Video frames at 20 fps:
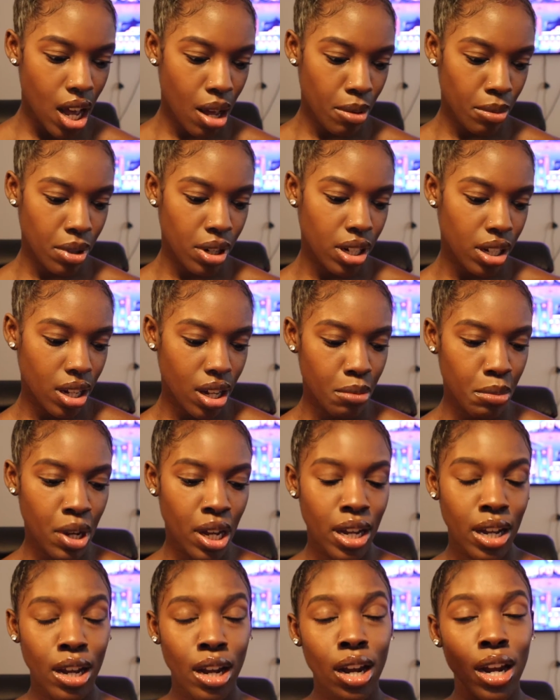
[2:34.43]
I'm going to cut
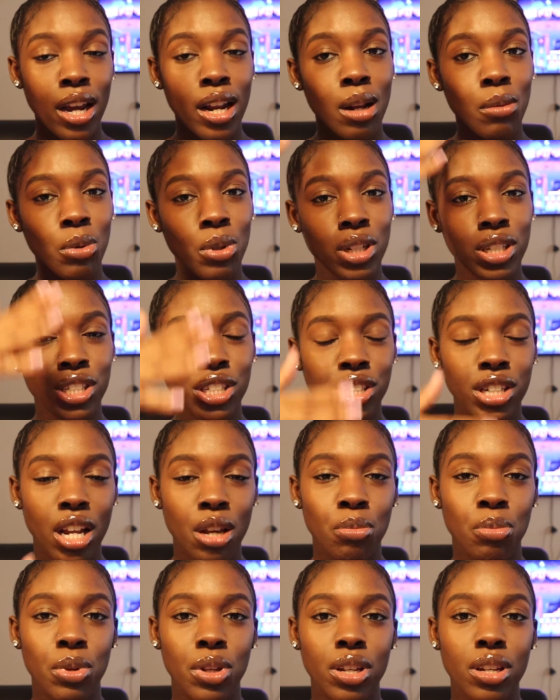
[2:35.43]
my hair and I'm going to
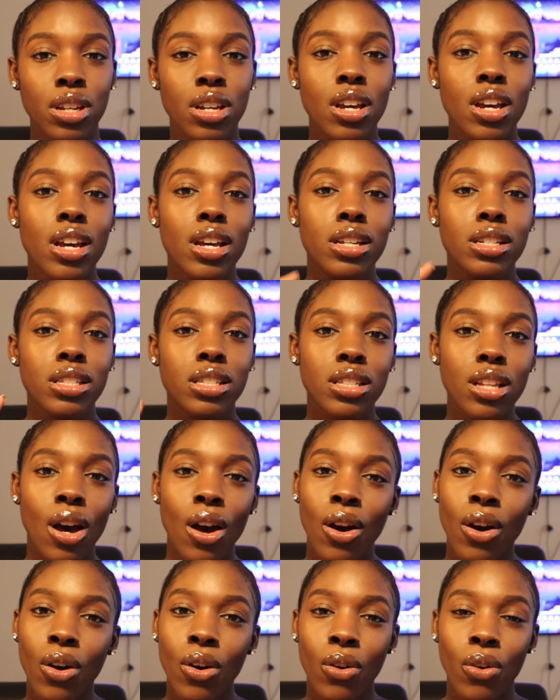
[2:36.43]
shape it
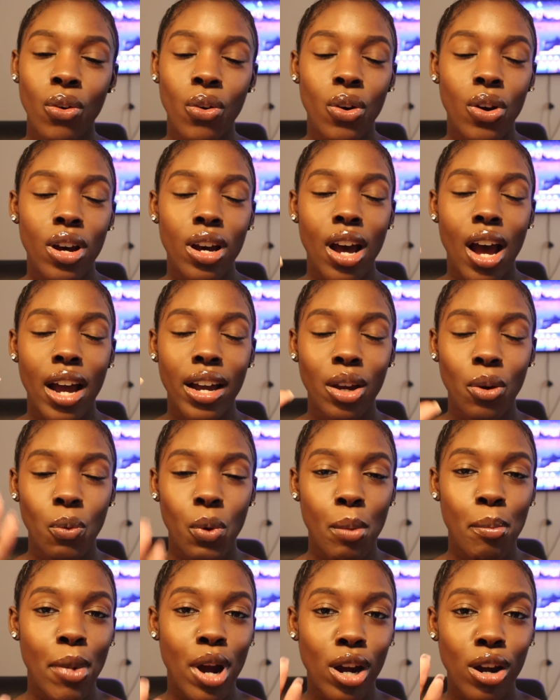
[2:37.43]
so I can
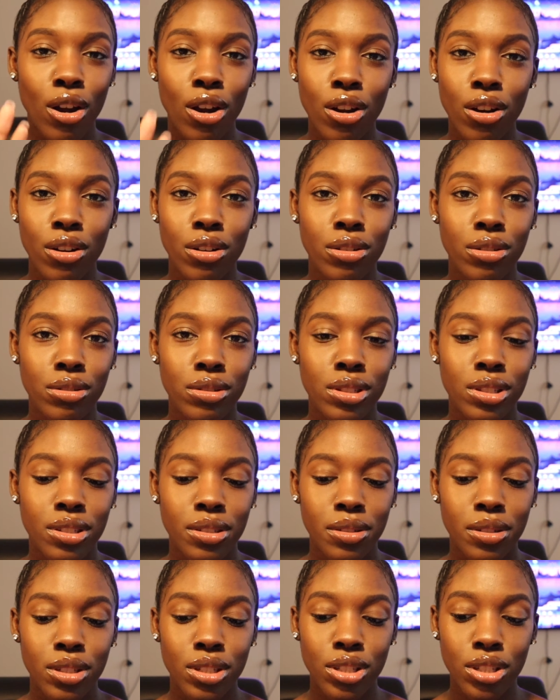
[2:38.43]
wear my curls.
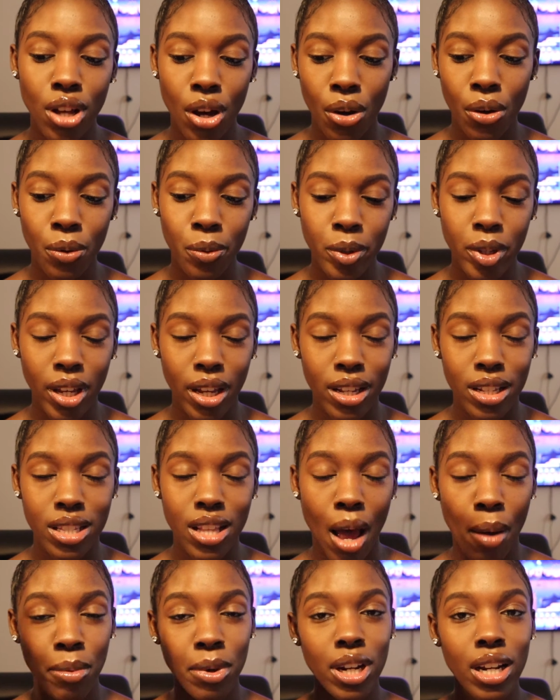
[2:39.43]
So, yes,
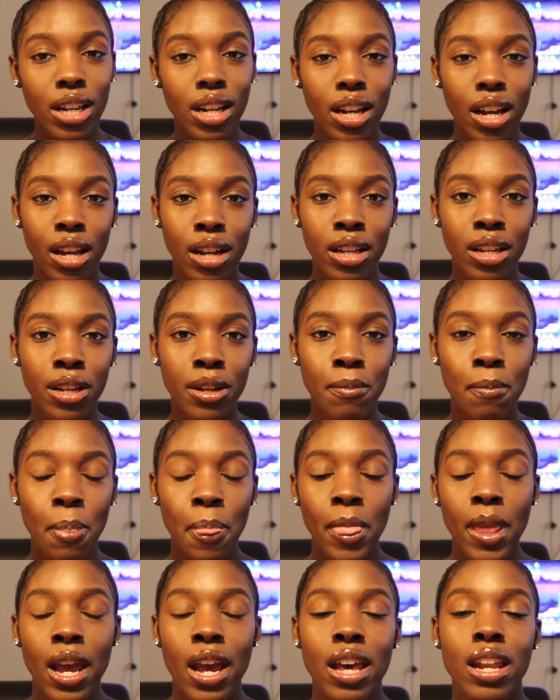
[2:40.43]
I'm going to cut it.
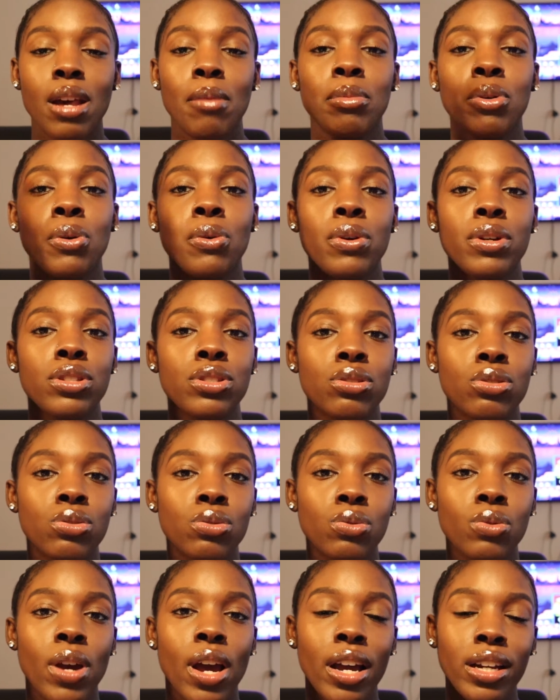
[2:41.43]
And I'm going
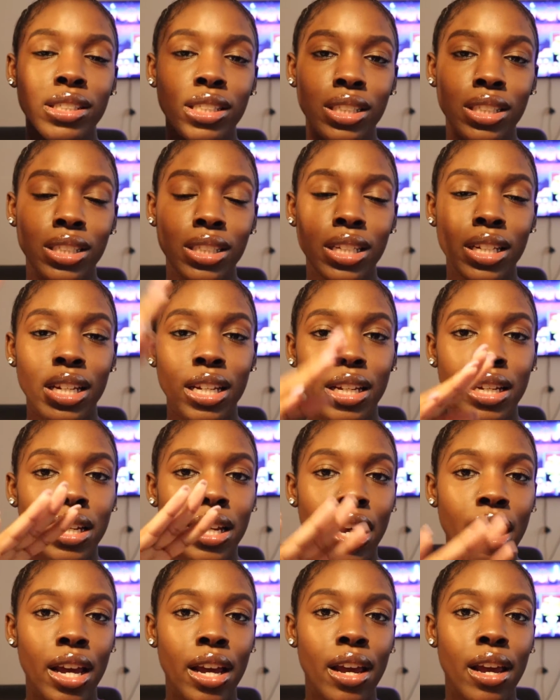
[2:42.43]
to actually
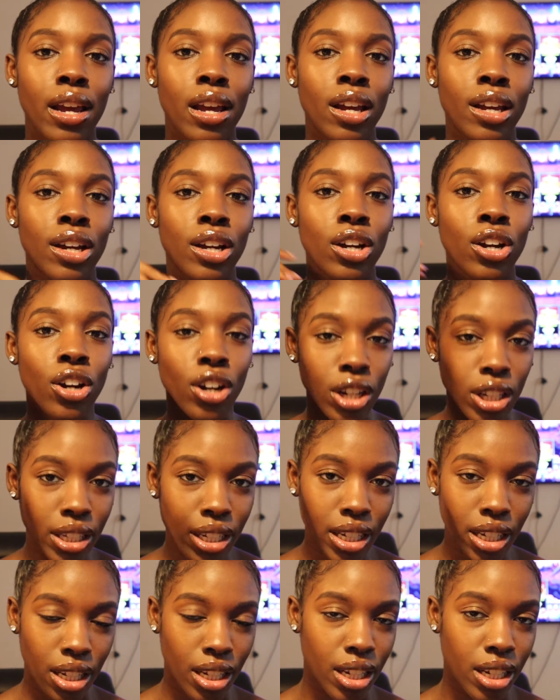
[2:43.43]
get a
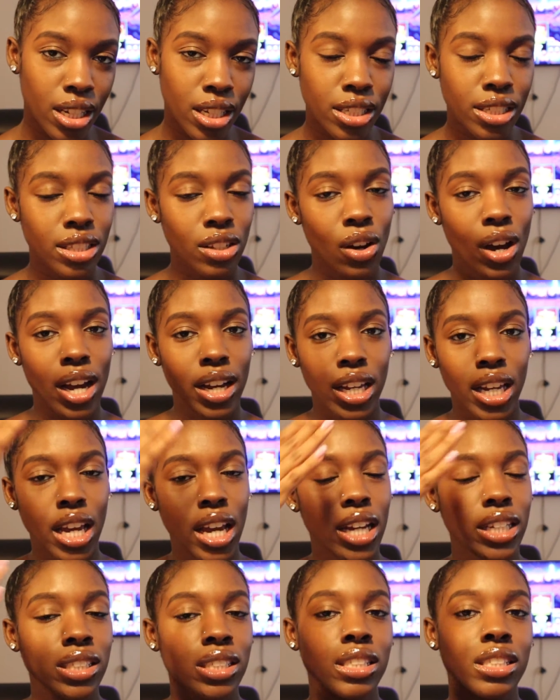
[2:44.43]
curly cut so I can
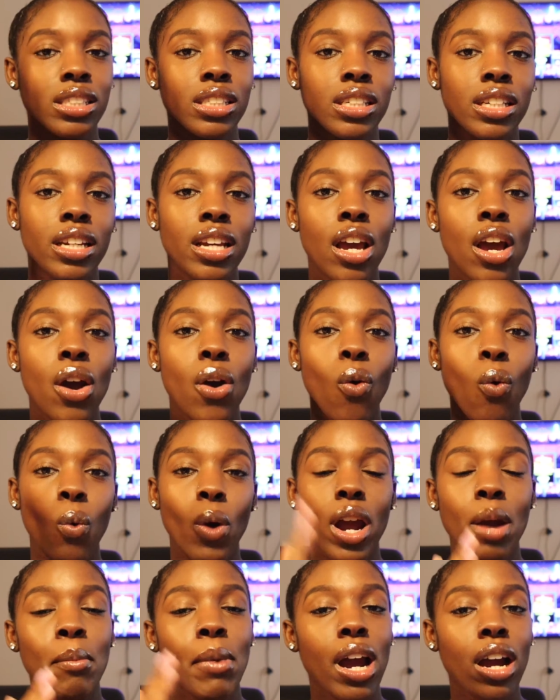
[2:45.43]
actually
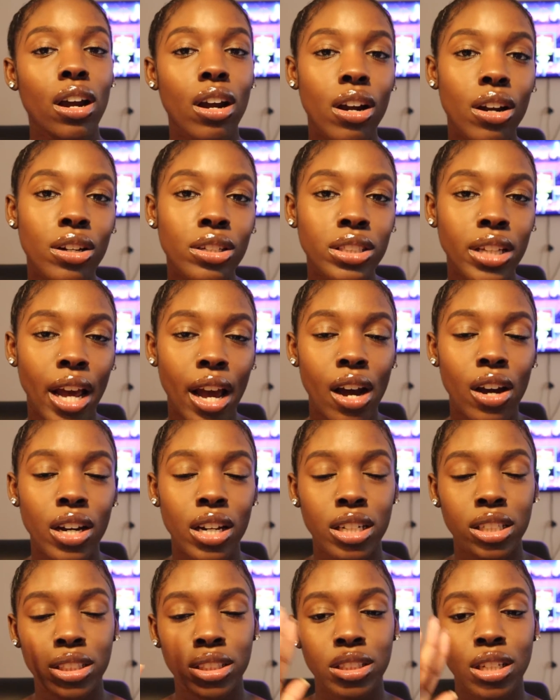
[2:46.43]
wear my curls out
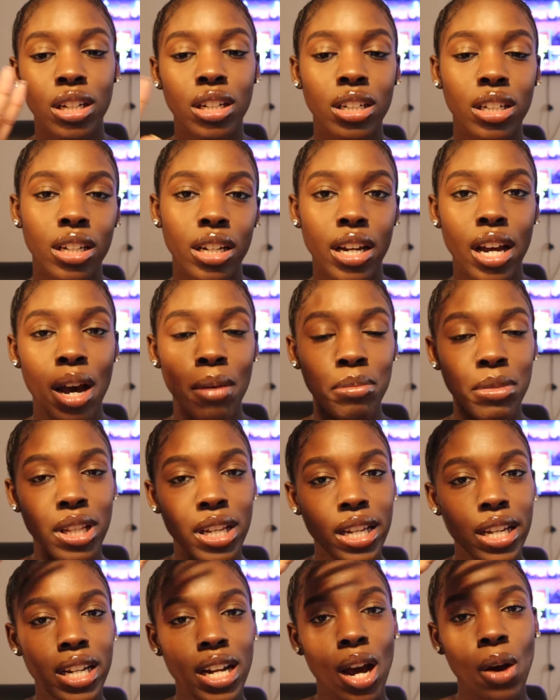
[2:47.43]
in a certain cut. I'm
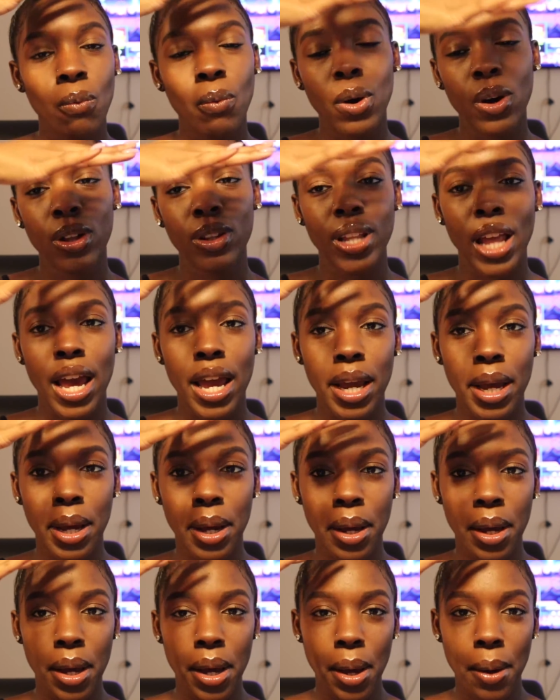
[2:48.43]
thinking I want like
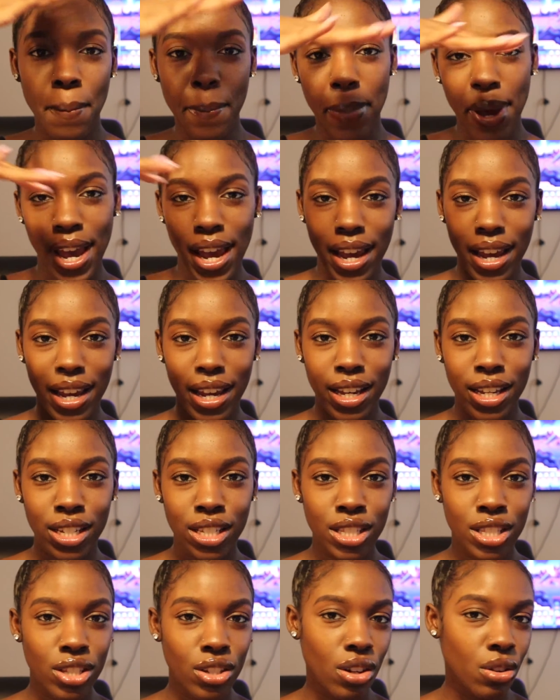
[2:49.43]

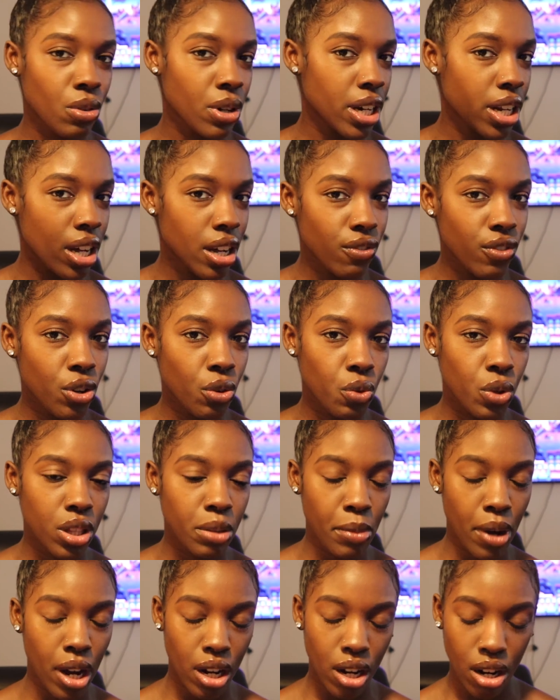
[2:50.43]
bangs or whatever
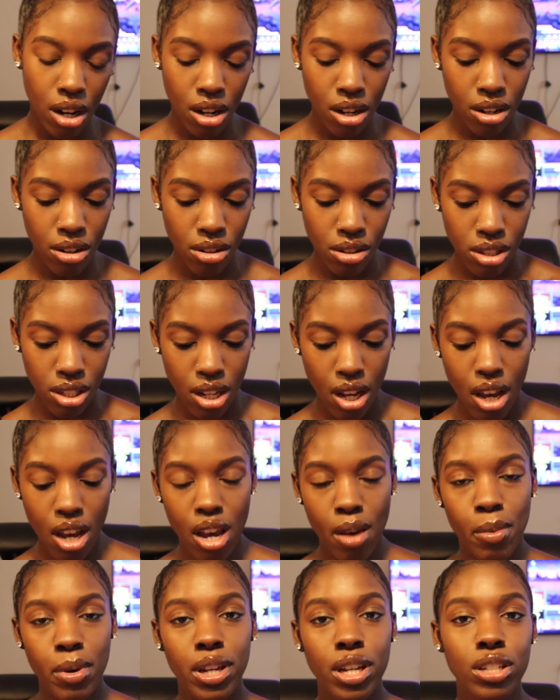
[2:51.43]
with my curls,
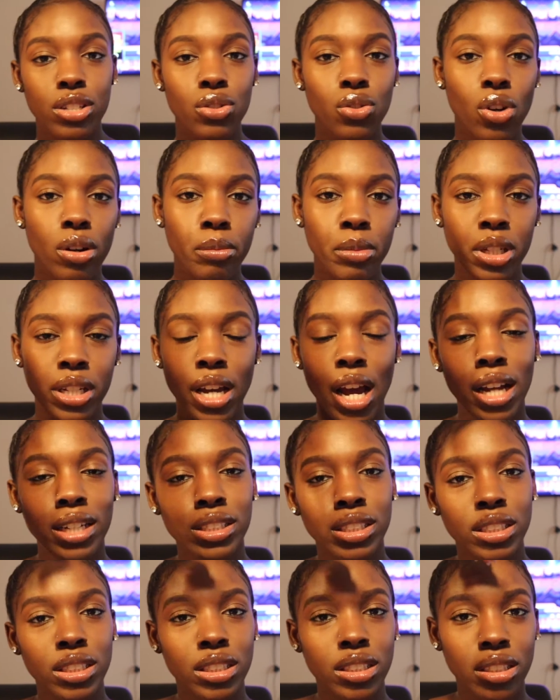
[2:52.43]
because normally I
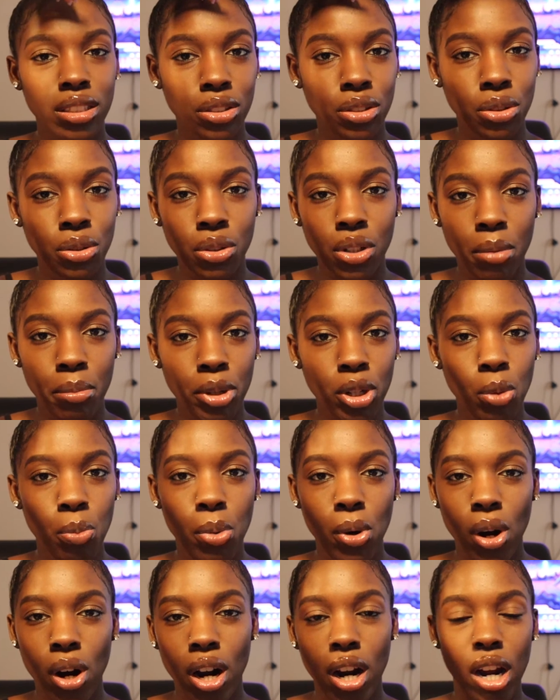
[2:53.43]
just do a middle
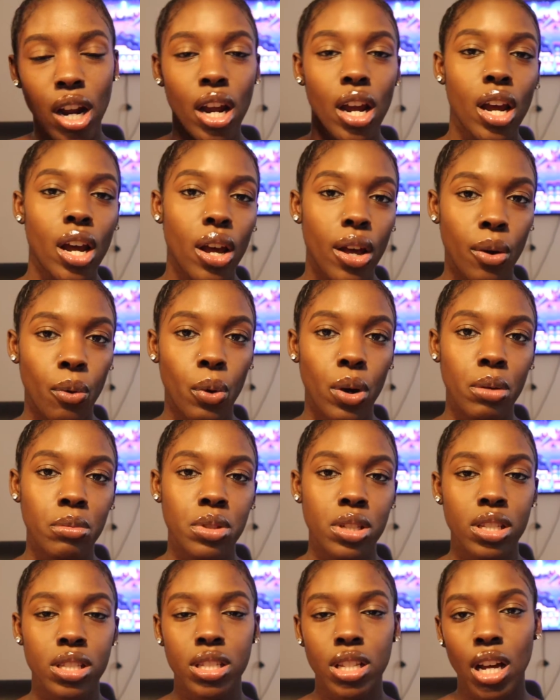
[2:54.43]
part and wear them
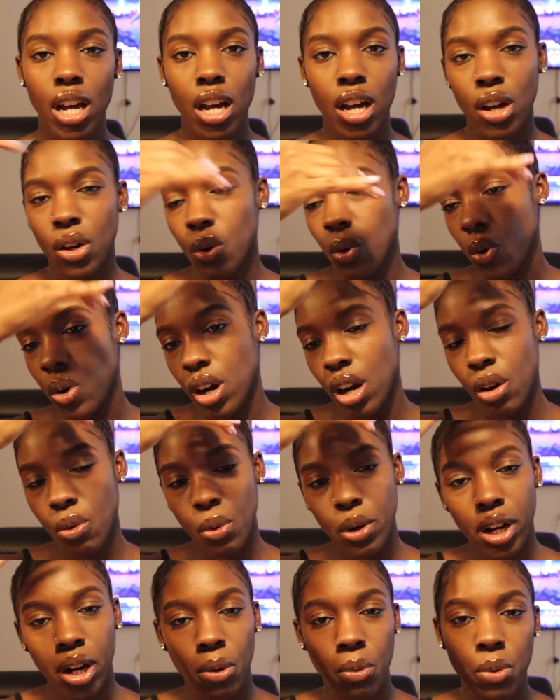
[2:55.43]
to the side, or I
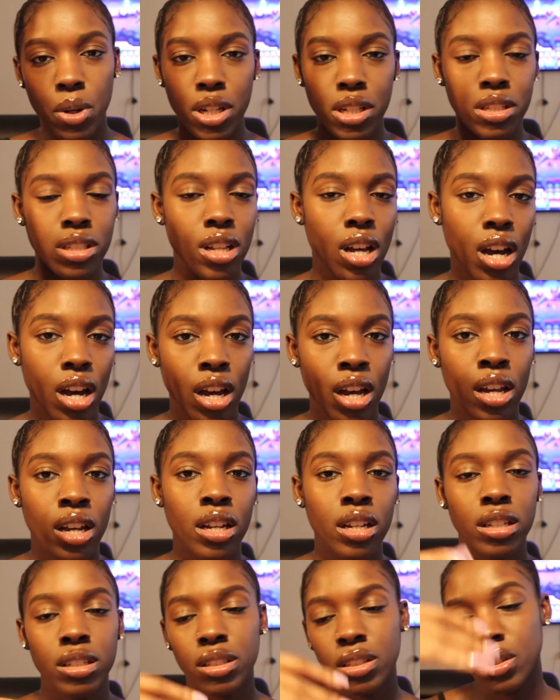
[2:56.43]
wear one
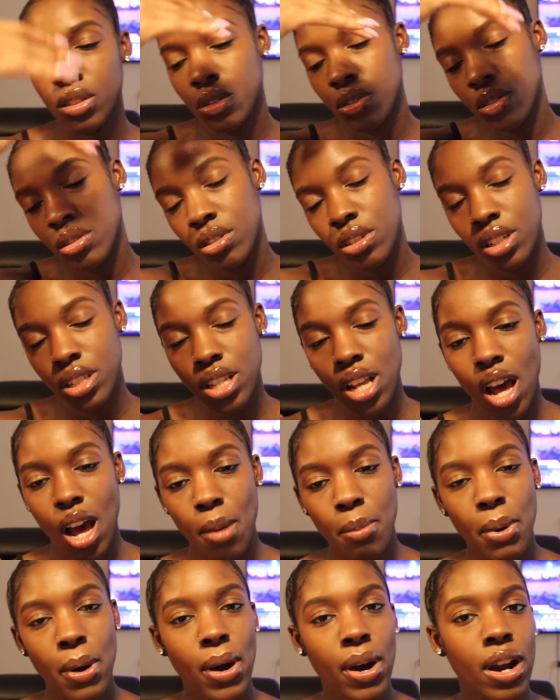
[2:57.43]
side, a
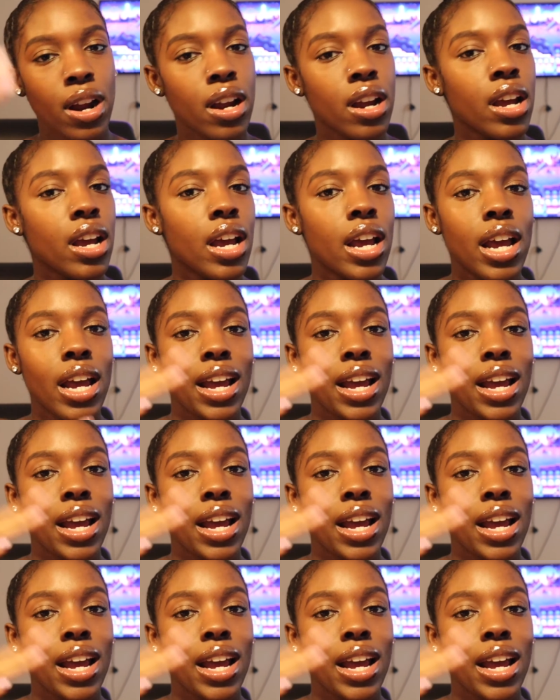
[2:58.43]
side part.